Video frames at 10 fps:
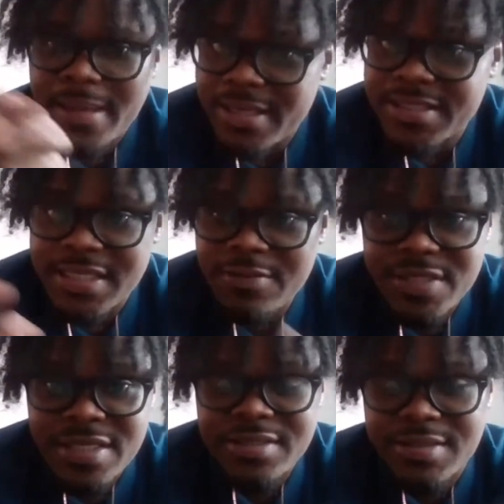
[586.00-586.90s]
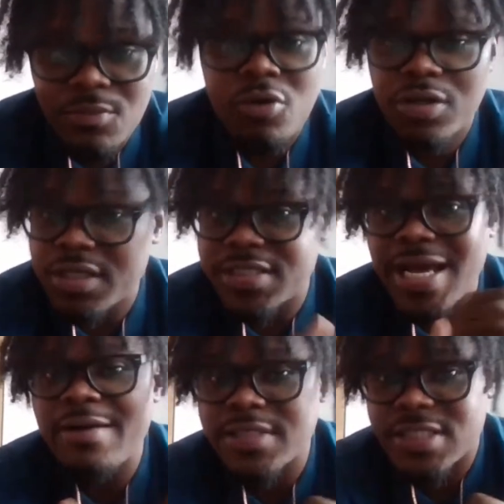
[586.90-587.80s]
he was getting some more looks than
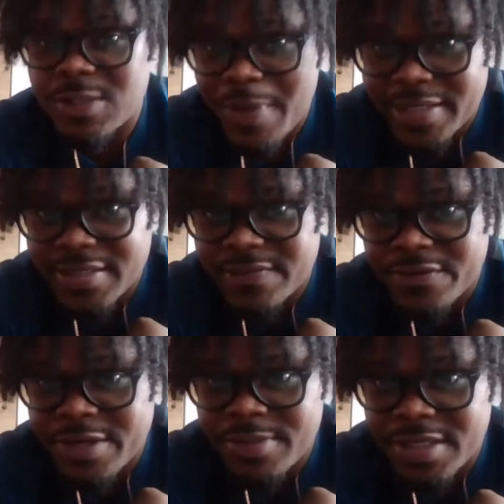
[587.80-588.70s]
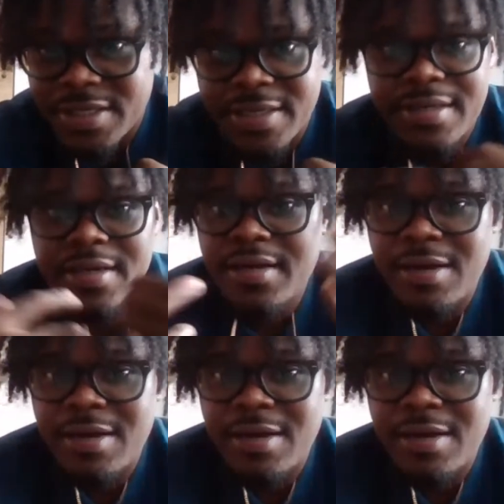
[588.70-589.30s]
I was expecting for him to get.